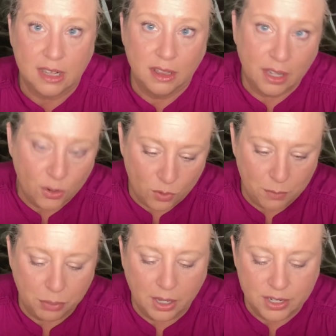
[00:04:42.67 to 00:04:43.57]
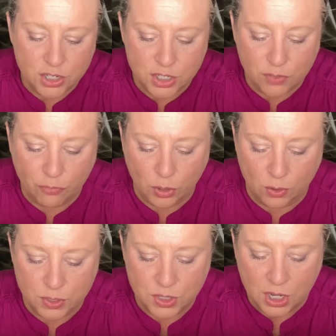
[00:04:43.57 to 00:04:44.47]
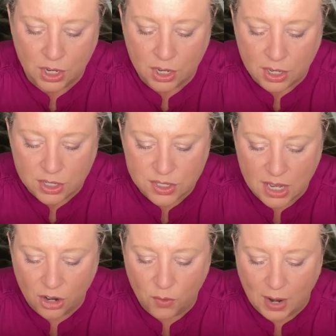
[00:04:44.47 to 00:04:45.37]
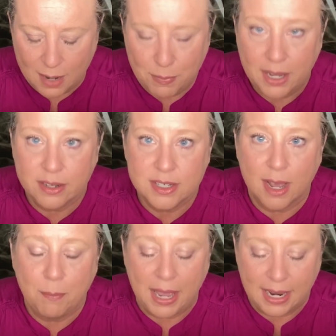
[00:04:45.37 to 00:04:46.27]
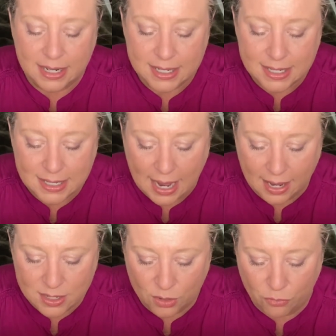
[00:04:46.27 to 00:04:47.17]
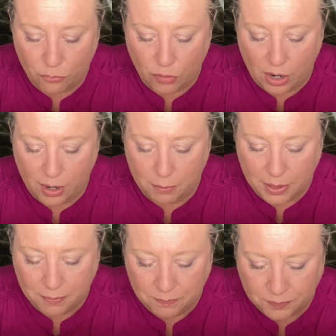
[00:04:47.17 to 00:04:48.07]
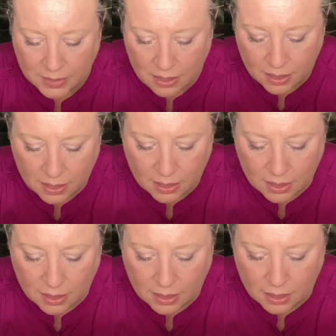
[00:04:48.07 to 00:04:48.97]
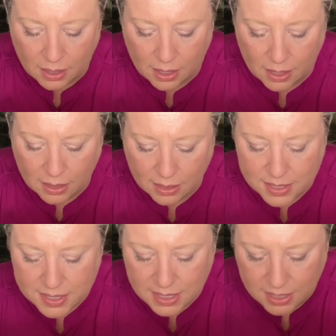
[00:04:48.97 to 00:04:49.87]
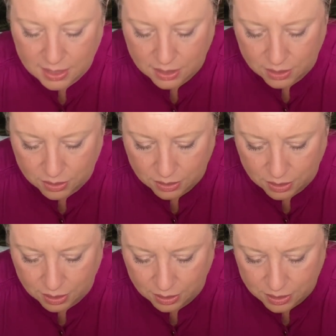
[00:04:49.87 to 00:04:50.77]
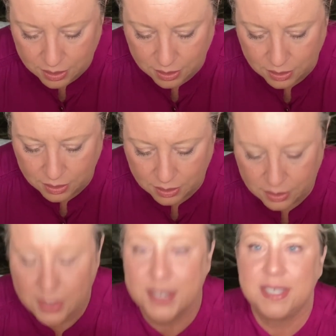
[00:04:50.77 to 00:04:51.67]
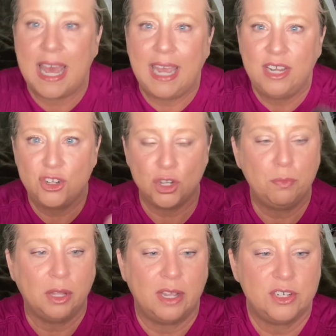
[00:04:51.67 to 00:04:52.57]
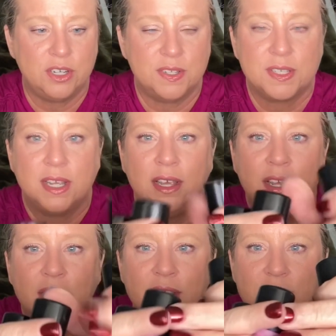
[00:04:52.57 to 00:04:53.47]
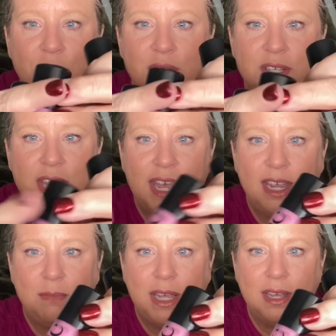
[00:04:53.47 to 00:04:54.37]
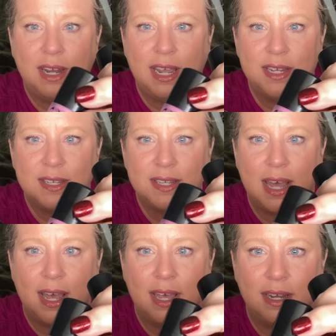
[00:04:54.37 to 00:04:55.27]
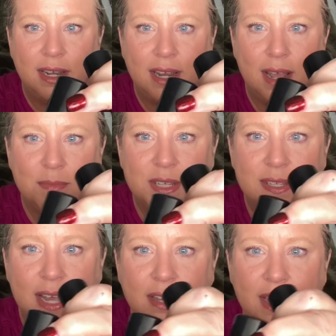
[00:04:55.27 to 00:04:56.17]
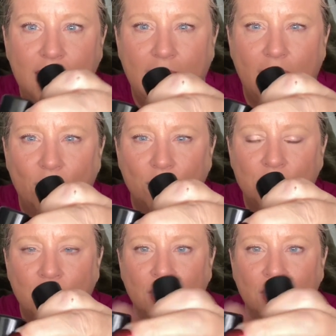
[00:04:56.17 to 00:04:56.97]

liquid blushes first. So I picked up a set from, let's see here, the Say Do blushes. So this came in a set, and it kept selling out,